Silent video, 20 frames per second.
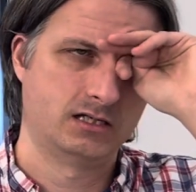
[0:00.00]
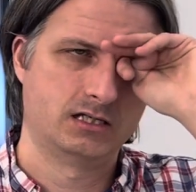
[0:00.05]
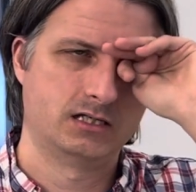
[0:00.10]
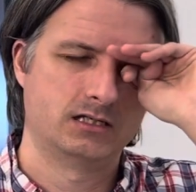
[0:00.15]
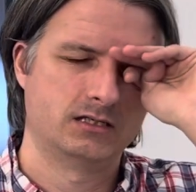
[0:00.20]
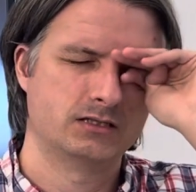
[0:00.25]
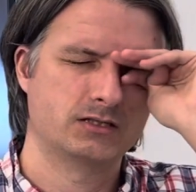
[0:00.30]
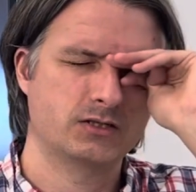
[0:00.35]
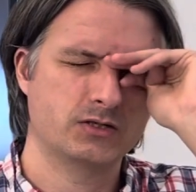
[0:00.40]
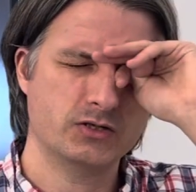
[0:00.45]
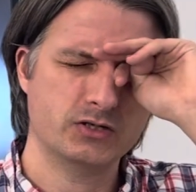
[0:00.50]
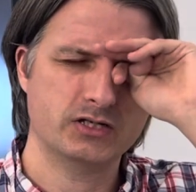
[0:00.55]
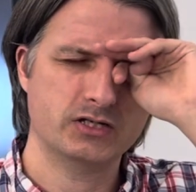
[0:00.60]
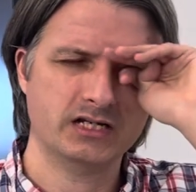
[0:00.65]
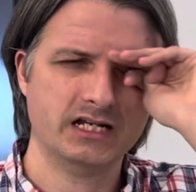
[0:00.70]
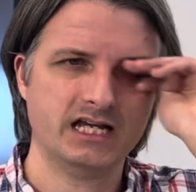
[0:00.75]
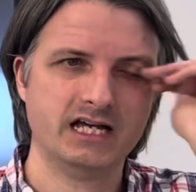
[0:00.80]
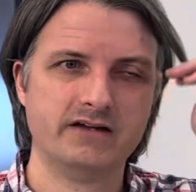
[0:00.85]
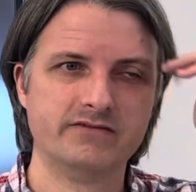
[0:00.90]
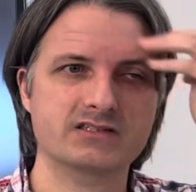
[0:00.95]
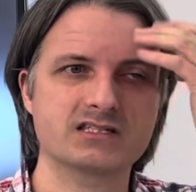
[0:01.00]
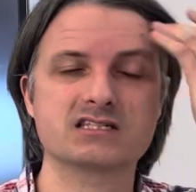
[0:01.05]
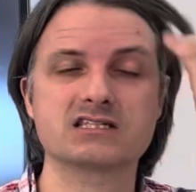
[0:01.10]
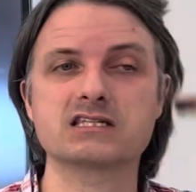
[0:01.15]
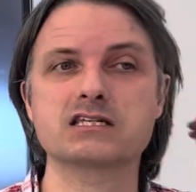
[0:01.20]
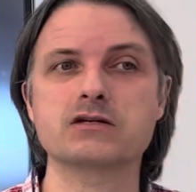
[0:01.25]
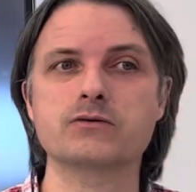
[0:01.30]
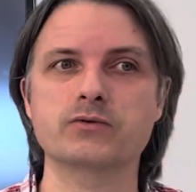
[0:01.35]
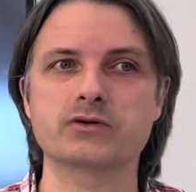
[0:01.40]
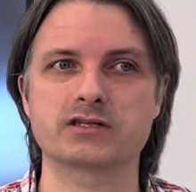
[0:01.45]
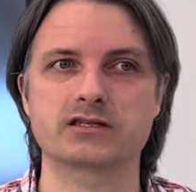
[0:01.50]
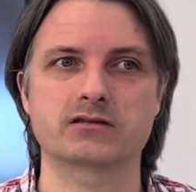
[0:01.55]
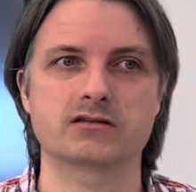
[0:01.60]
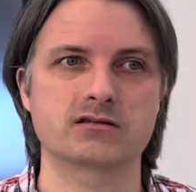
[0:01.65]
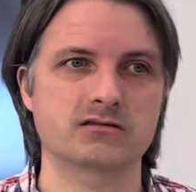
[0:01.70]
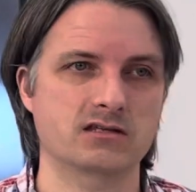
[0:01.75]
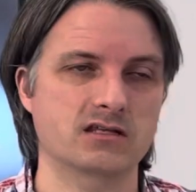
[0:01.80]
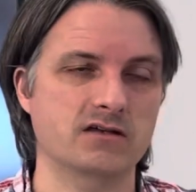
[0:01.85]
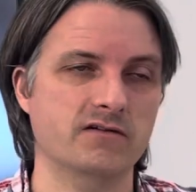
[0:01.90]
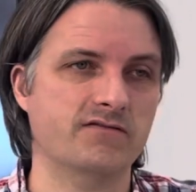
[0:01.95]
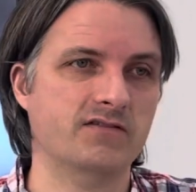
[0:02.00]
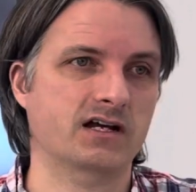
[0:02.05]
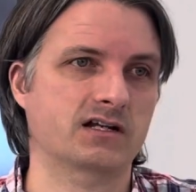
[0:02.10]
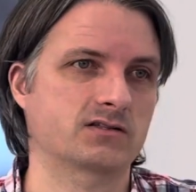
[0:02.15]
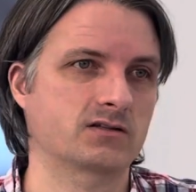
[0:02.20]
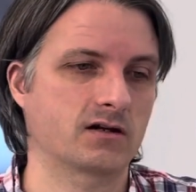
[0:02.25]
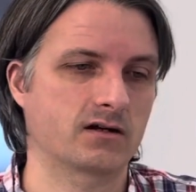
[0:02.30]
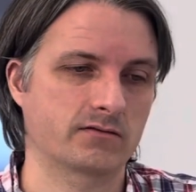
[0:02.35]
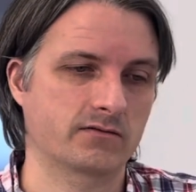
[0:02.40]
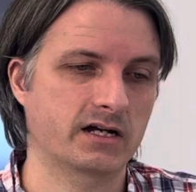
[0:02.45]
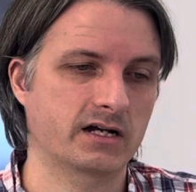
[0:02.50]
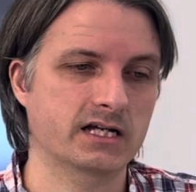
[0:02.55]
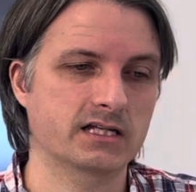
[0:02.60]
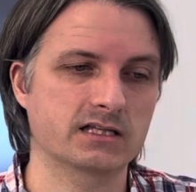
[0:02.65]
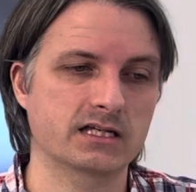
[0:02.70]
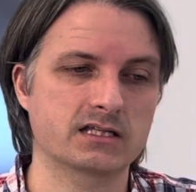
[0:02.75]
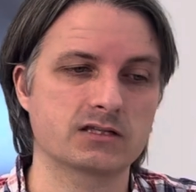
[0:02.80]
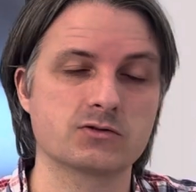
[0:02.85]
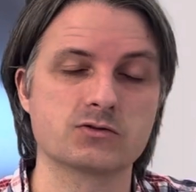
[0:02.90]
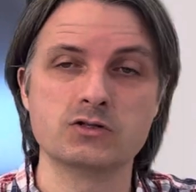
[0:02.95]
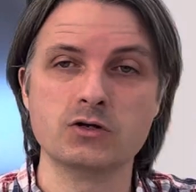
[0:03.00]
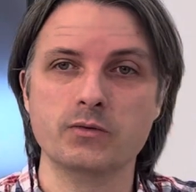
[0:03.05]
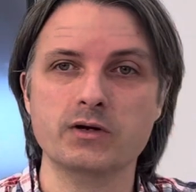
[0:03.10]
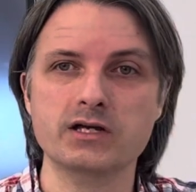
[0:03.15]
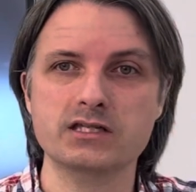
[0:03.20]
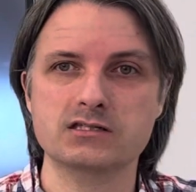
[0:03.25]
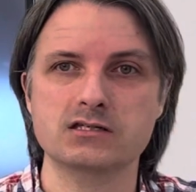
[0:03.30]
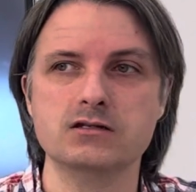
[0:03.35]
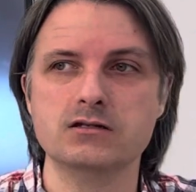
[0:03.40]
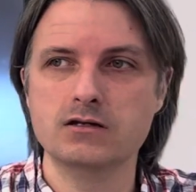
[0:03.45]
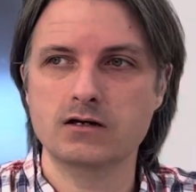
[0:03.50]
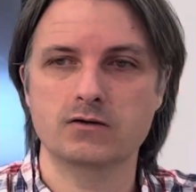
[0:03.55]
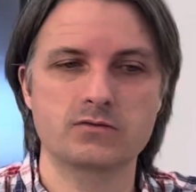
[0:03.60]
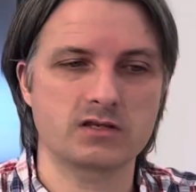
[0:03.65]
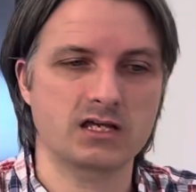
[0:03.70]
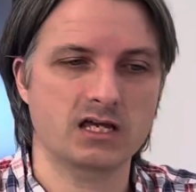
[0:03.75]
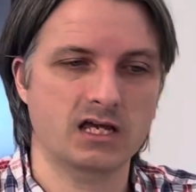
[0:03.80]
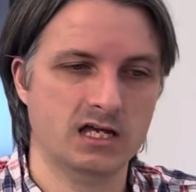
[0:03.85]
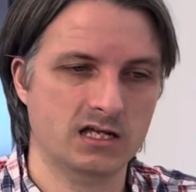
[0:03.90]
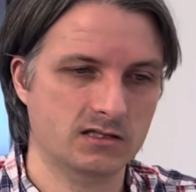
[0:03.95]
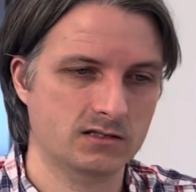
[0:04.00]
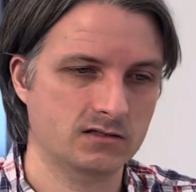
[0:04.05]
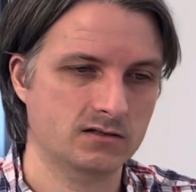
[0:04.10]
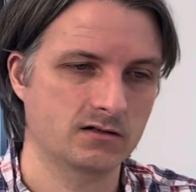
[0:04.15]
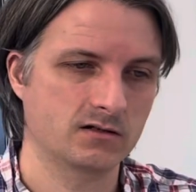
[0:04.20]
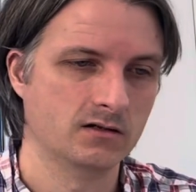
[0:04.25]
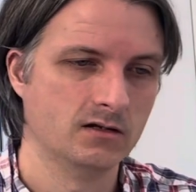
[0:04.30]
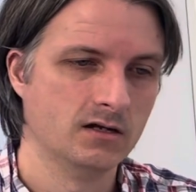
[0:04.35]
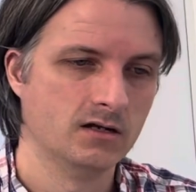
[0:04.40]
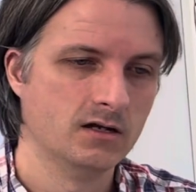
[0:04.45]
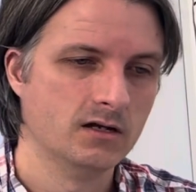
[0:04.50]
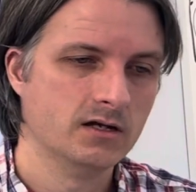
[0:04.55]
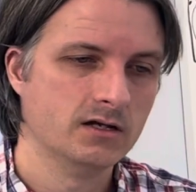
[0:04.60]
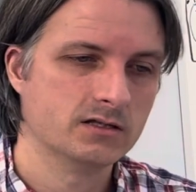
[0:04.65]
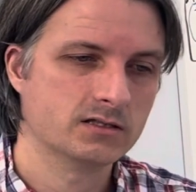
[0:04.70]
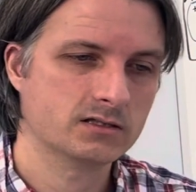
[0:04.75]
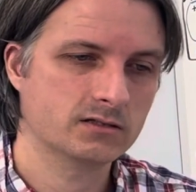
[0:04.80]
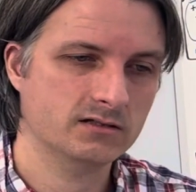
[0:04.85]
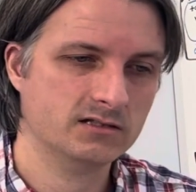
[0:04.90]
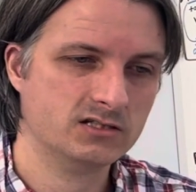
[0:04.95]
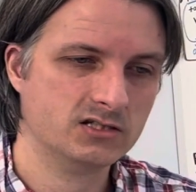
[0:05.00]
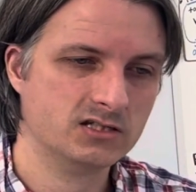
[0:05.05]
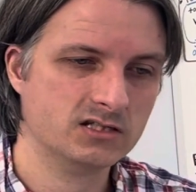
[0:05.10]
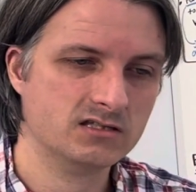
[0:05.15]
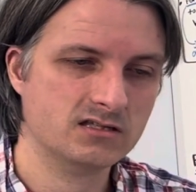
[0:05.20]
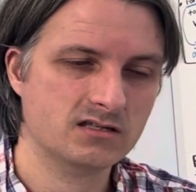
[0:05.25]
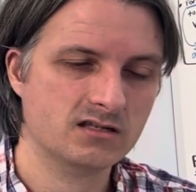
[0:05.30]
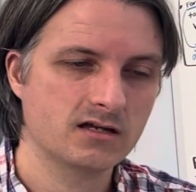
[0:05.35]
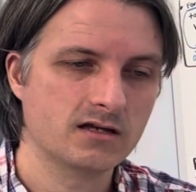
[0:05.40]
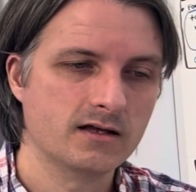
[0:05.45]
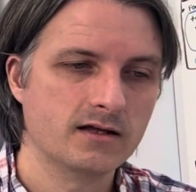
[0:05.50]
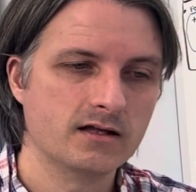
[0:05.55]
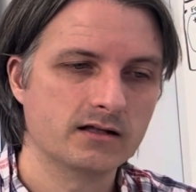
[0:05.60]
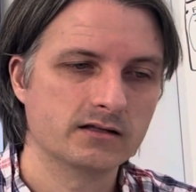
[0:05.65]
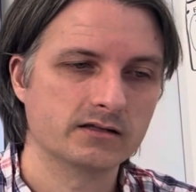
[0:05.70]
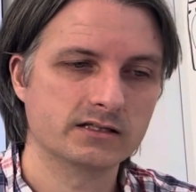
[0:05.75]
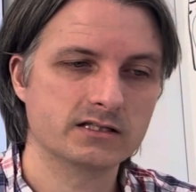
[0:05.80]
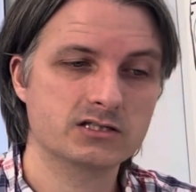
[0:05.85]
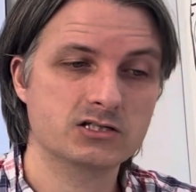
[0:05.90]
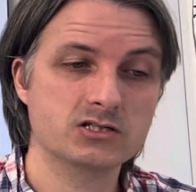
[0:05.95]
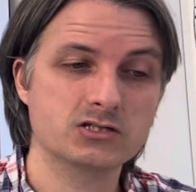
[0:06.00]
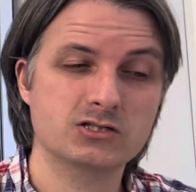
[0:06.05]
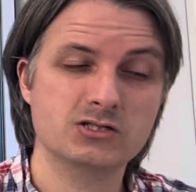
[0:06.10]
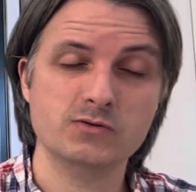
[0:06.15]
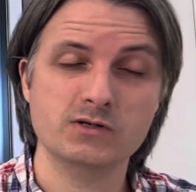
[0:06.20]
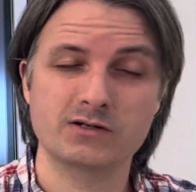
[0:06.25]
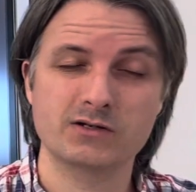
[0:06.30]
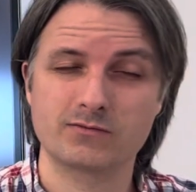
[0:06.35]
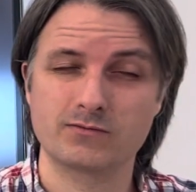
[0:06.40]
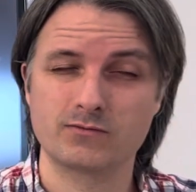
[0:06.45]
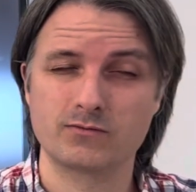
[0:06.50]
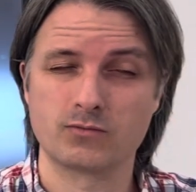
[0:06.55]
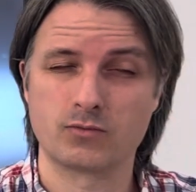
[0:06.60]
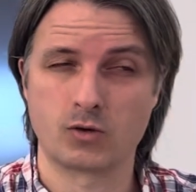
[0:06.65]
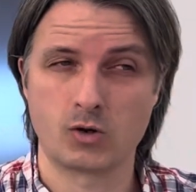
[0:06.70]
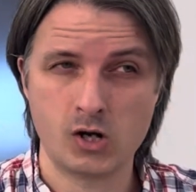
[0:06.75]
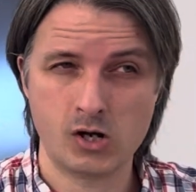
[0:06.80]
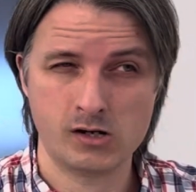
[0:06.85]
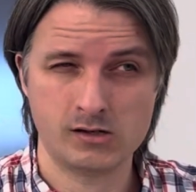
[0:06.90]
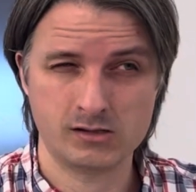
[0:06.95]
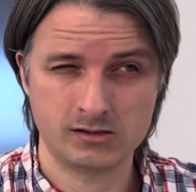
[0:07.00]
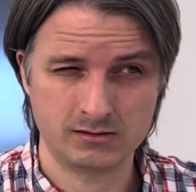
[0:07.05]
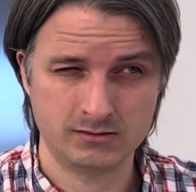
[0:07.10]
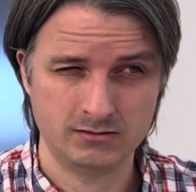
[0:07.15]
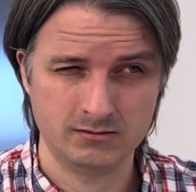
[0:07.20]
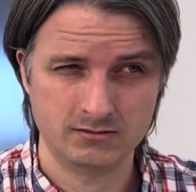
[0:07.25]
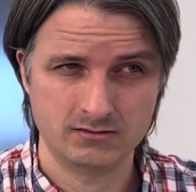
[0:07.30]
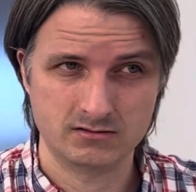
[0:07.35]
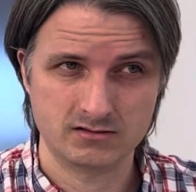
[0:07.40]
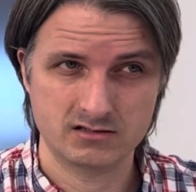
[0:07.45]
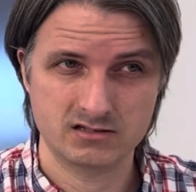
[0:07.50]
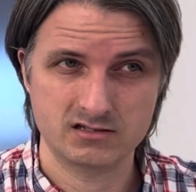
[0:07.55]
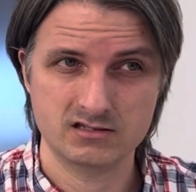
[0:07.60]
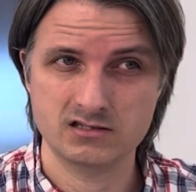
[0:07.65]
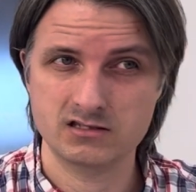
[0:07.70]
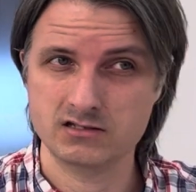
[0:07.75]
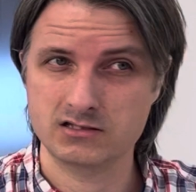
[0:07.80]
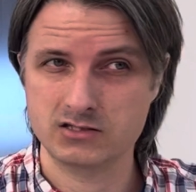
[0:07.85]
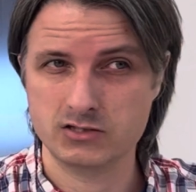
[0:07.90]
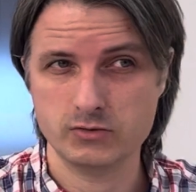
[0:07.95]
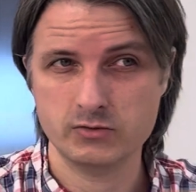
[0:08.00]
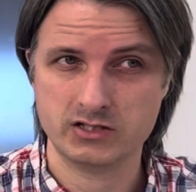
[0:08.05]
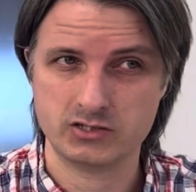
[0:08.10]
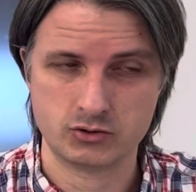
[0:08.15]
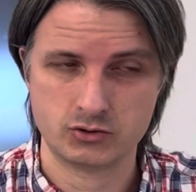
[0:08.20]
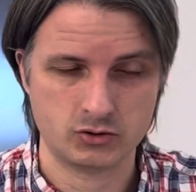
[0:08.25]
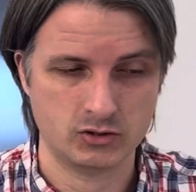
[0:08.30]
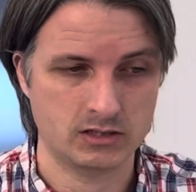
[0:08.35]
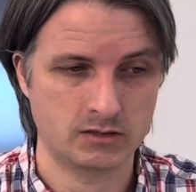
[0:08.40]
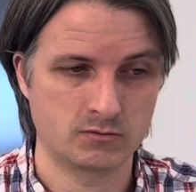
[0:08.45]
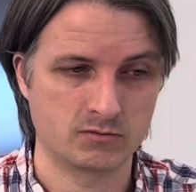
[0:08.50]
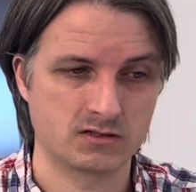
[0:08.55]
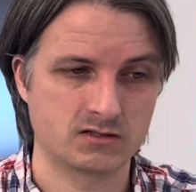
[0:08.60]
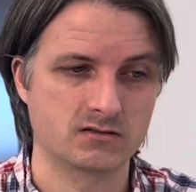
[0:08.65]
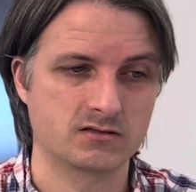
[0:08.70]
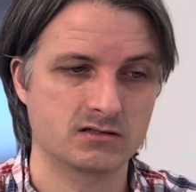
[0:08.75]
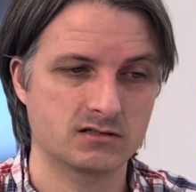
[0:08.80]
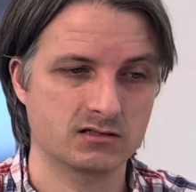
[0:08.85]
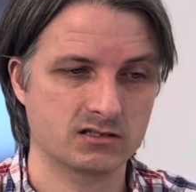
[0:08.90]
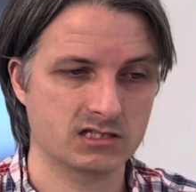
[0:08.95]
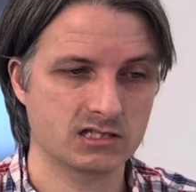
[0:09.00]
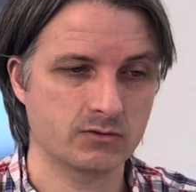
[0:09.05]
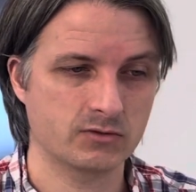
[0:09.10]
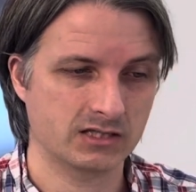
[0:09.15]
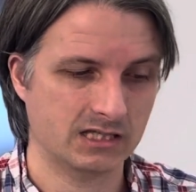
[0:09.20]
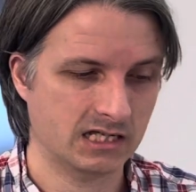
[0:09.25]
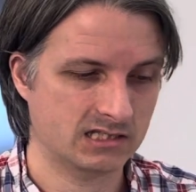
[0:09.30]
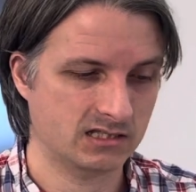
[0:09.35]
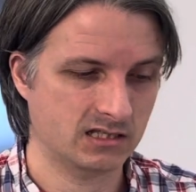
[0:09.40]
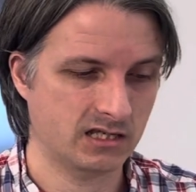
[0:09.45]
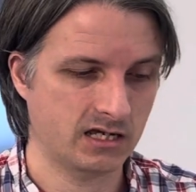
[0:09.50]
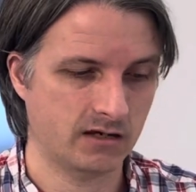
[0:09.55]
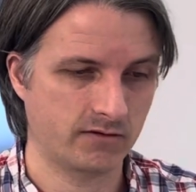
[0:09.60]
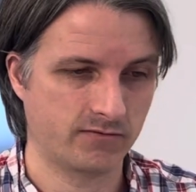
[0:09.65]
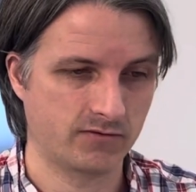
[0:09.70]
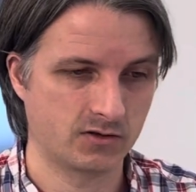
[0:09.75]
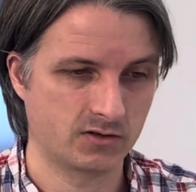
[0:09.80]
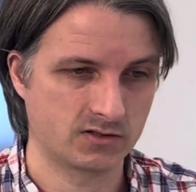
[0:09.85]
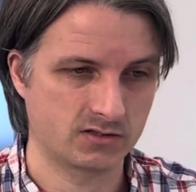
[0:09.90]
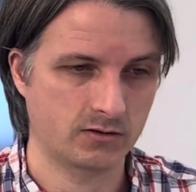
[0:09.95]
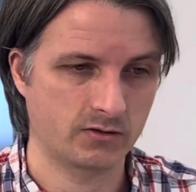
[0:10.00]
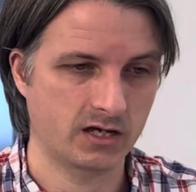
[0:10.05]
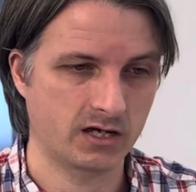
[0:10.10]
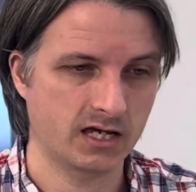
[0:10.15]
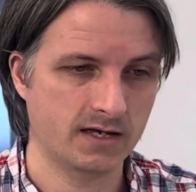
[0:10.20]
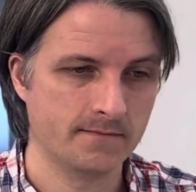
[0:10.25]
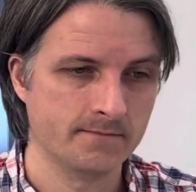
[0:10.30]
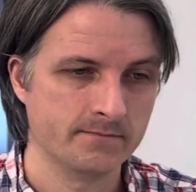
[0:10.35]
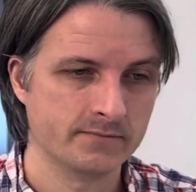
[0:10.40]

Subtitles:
So you're gonna have to see what the effects are, right? Like there's no way to know the answer. So let's just do it wrong to the two extremes to see what that's like first, okay?